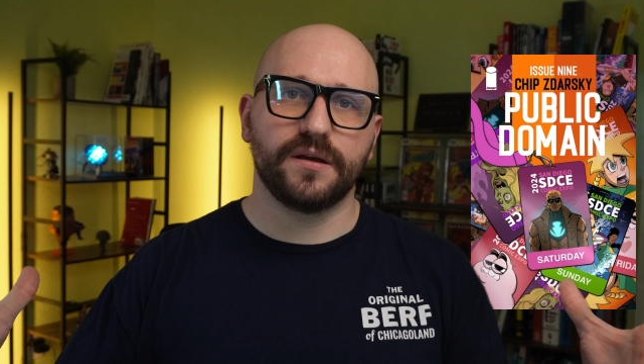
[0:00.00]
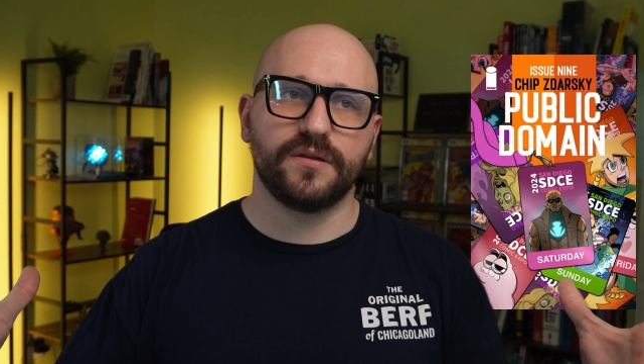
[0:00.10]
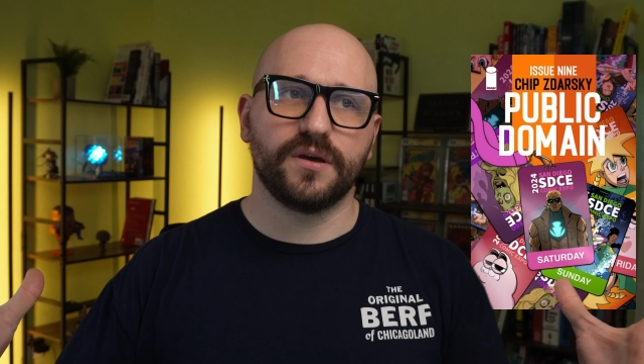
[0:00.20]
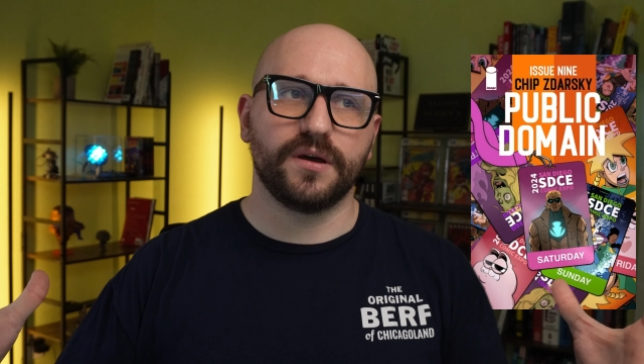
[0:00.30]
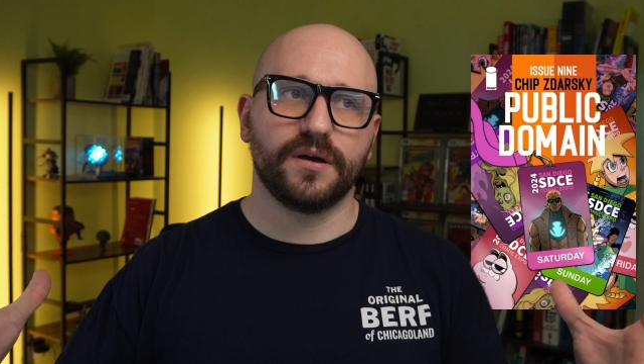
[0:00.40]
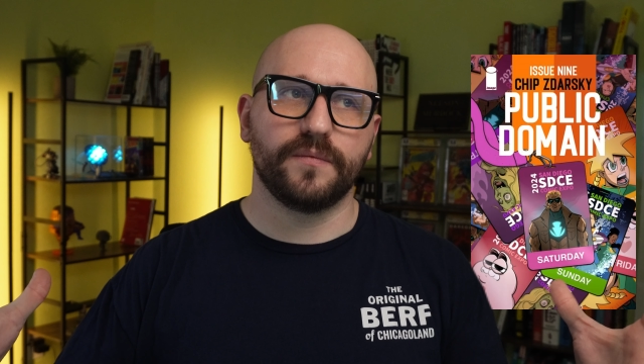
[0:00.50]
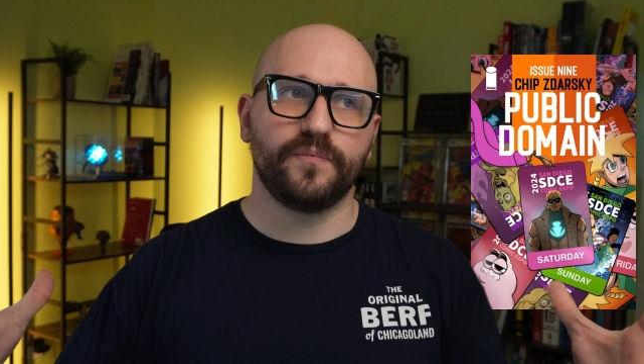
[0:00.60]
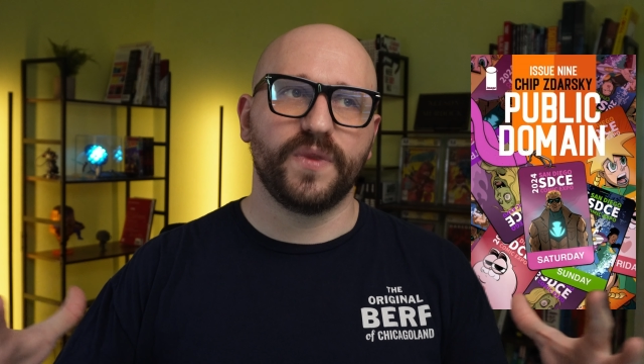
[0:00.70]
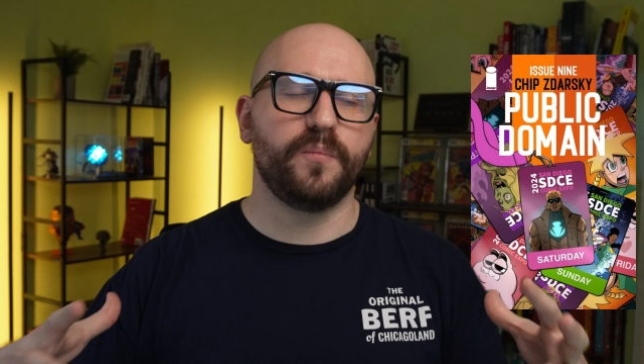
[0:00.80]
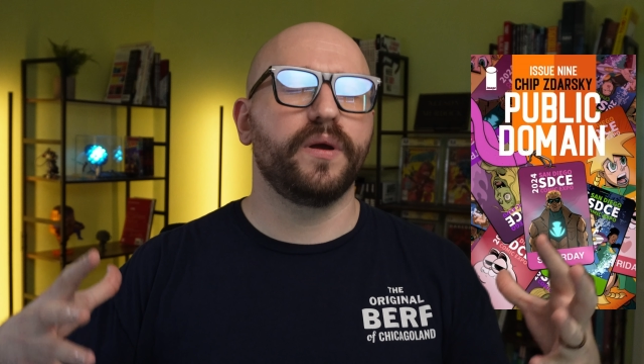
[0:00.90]
the
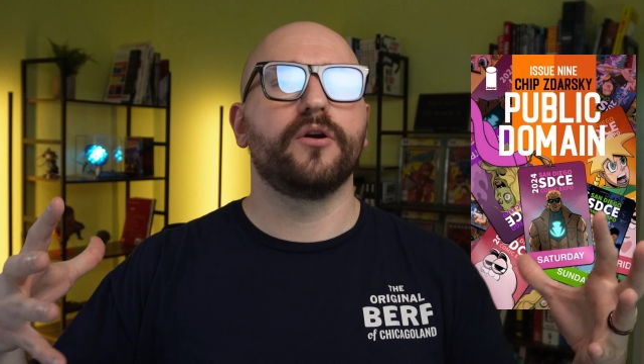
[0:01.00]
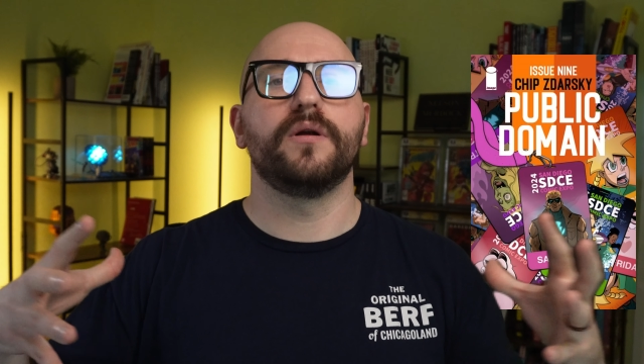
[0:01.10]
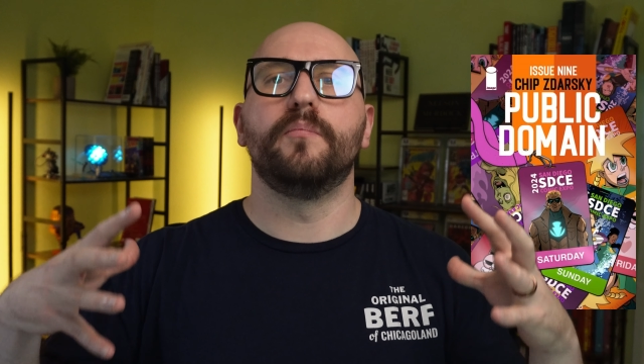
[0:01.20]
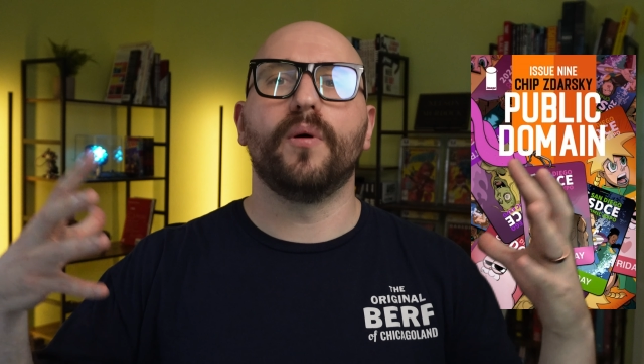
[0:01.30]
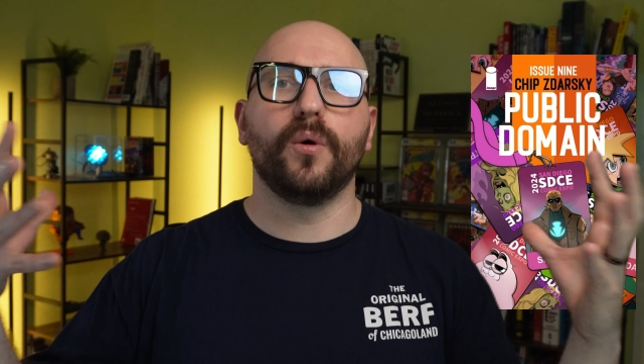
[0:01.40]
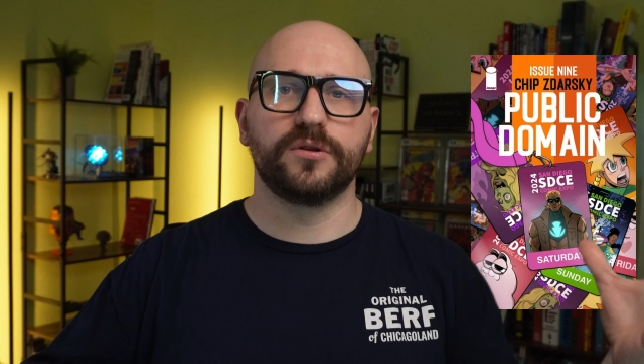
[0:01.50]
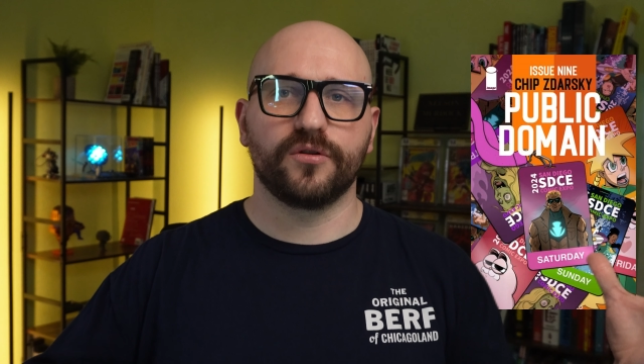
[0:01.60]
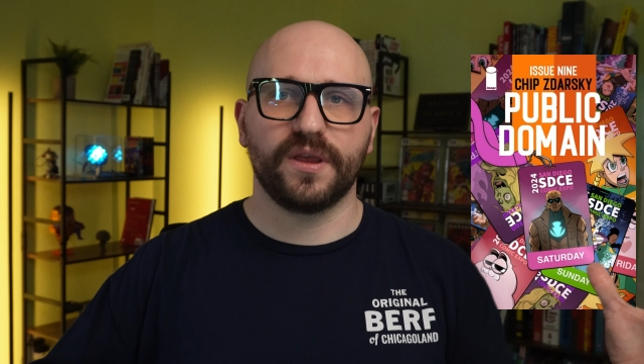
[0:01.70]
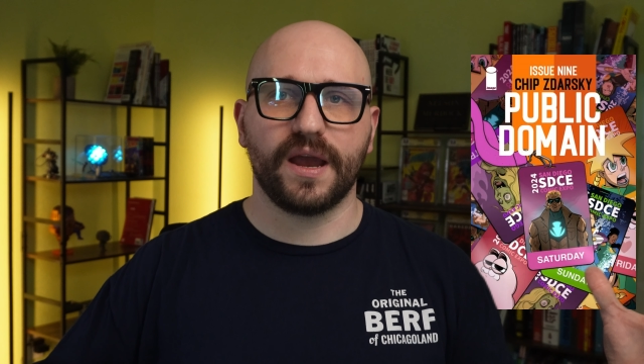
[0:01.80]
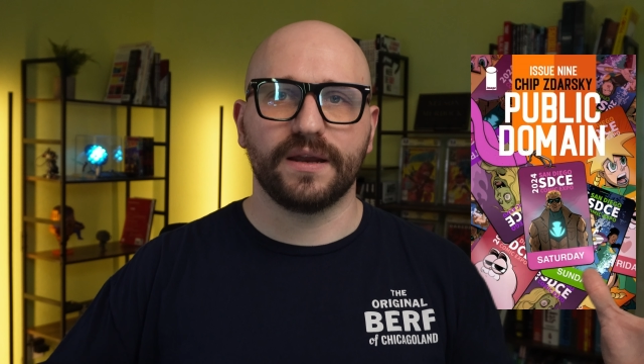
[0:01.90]
bigger and
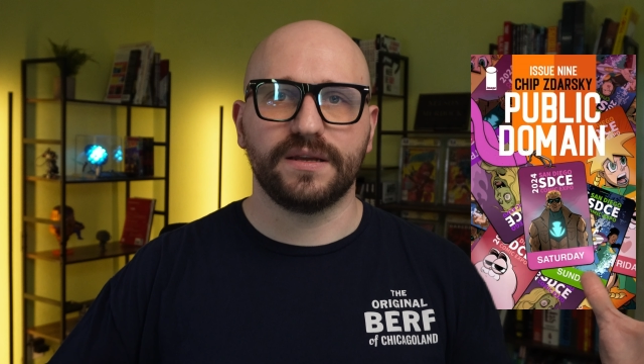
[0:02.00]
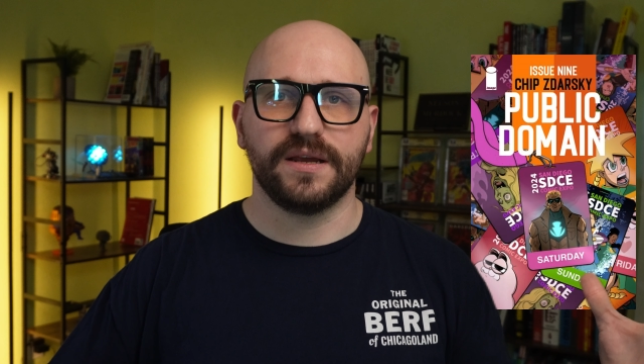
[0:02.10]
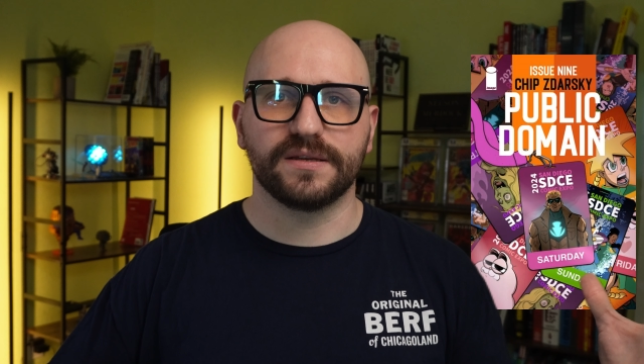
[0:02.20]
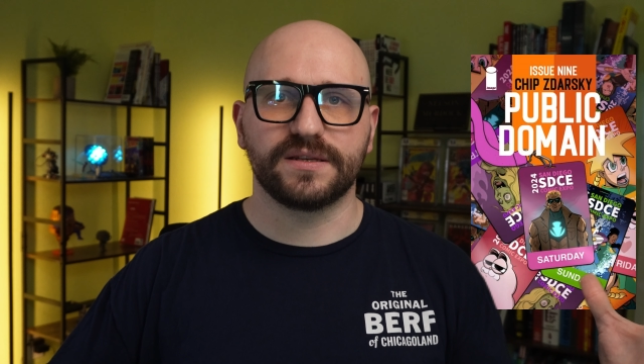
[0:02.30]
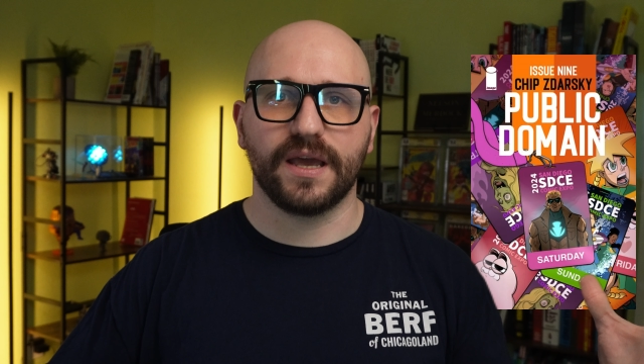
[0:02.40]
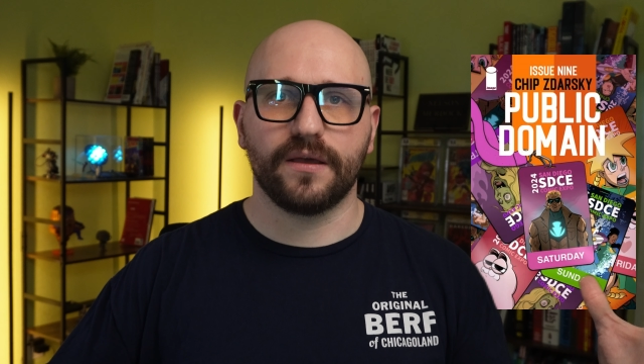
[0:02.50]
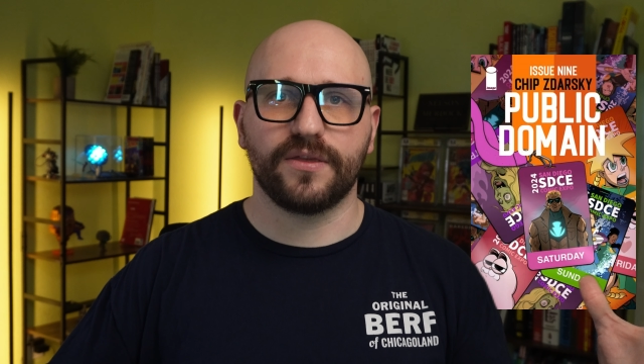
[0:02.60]
bolder the ideas get